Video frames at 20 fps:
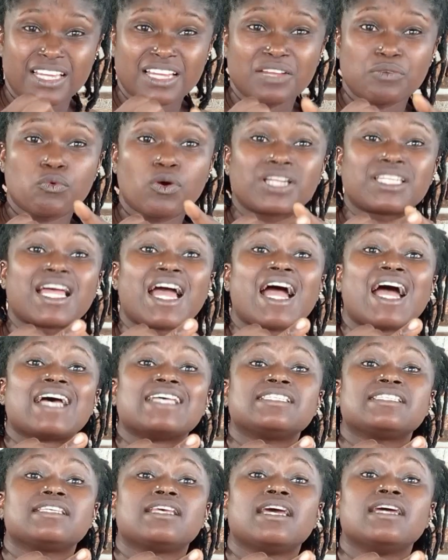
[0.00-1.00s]
Water
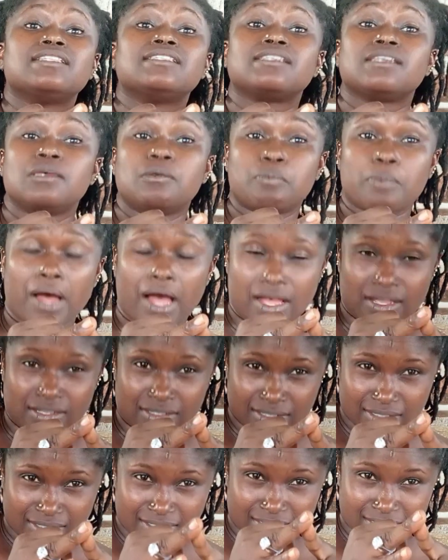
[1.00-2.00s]
has
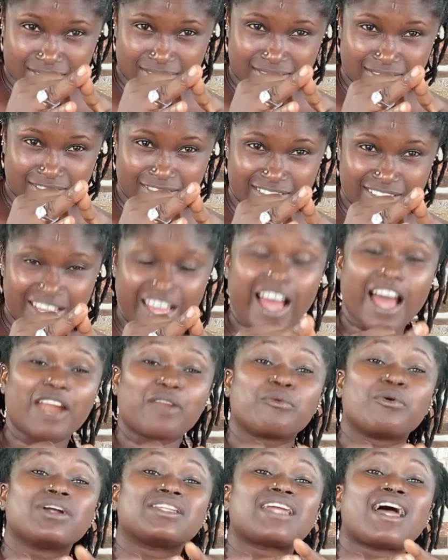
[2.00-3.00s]
gatekeepers.
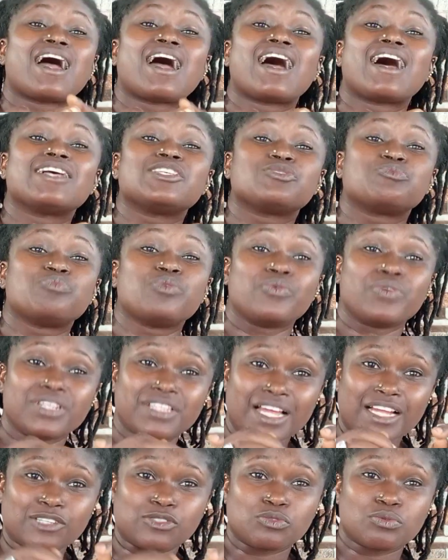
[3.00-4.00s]
And water has spirit
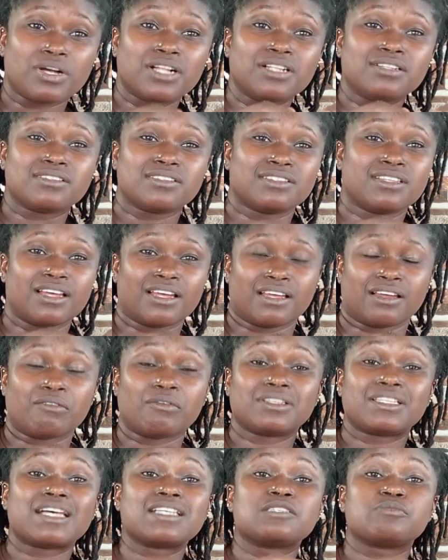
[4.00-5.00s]
that dwells there.
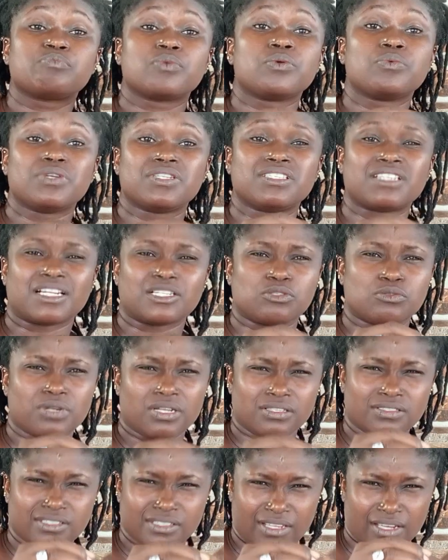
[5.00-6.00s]
Water spirits that
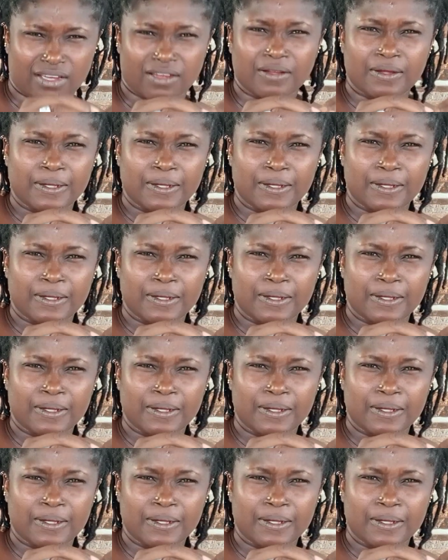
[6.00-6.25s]
dwells there.